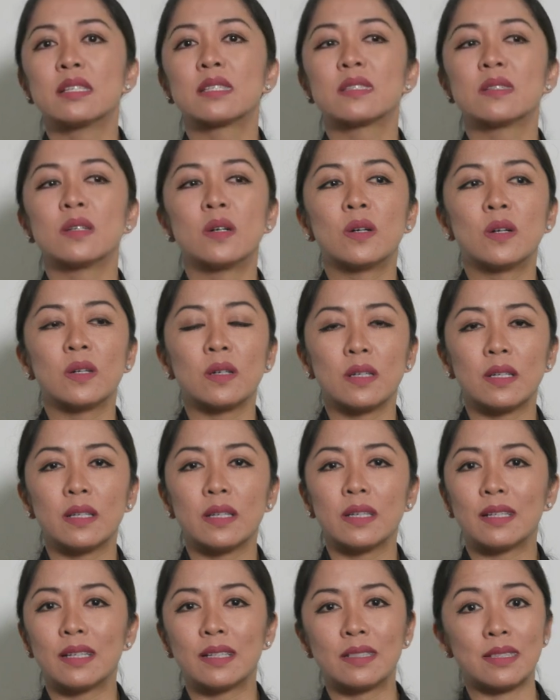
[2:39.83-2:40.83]
So
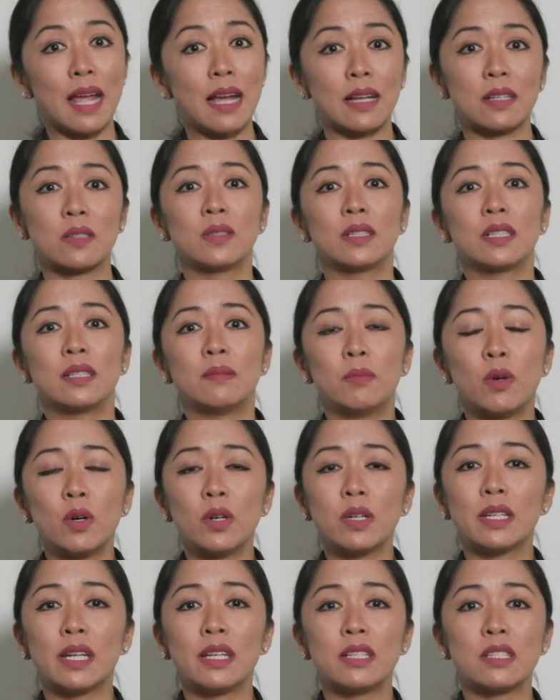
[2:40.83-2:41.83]
it's actually
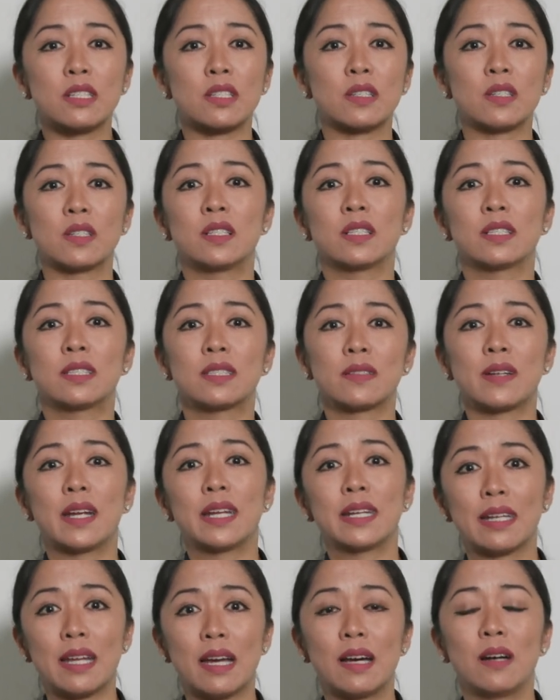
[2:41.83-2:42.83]
more dangerous
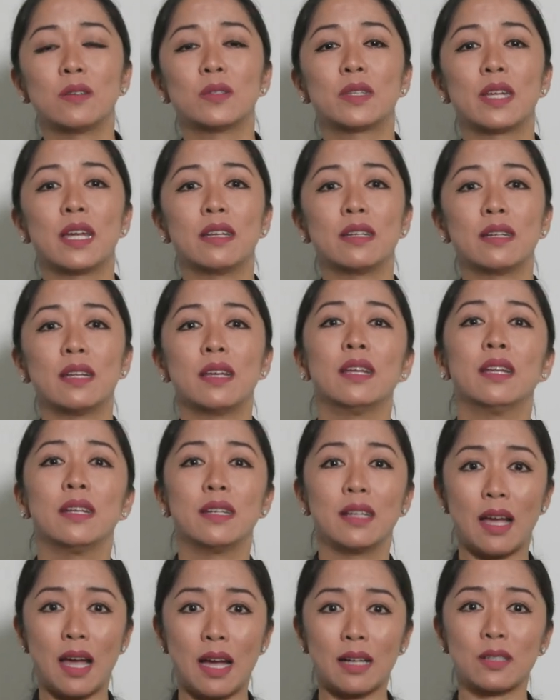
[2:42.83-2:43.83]
right now than
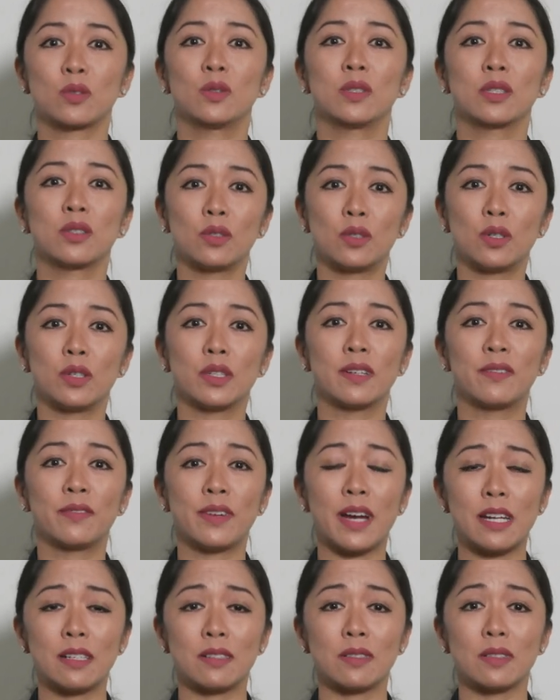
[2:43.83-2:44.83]
the actual
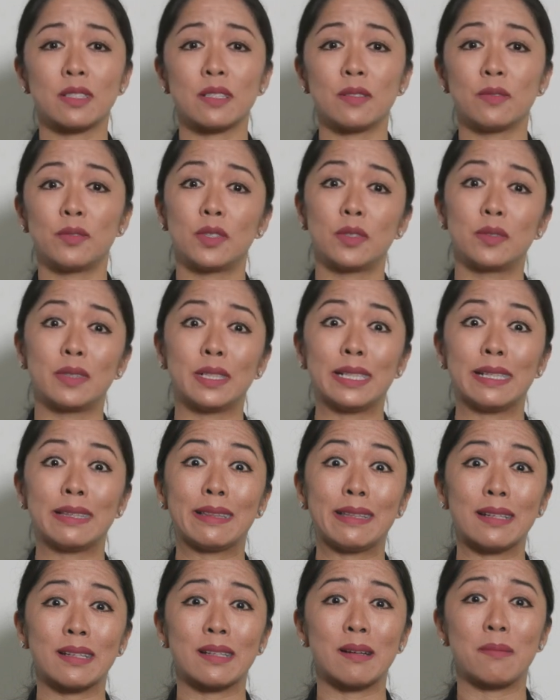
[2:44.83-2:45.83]
coronavirus if you really
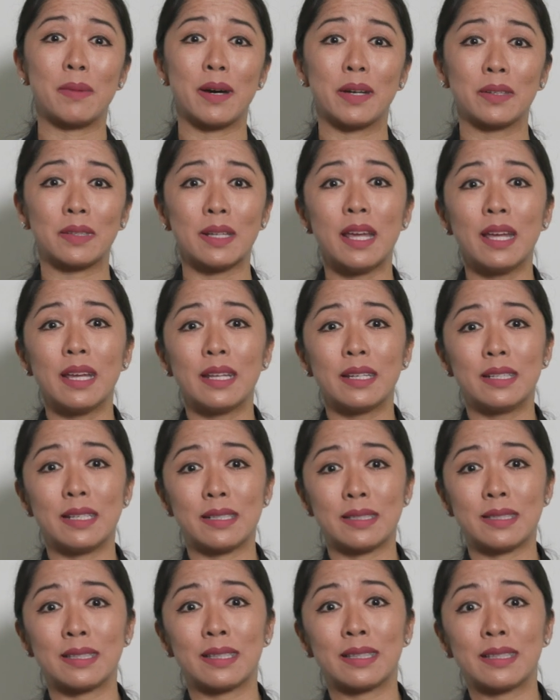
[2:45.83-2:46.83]
think about
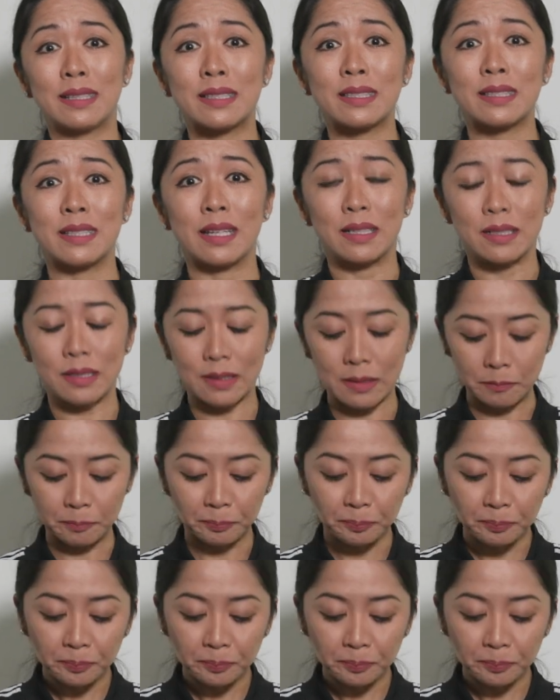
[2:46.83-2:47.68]
the statistics.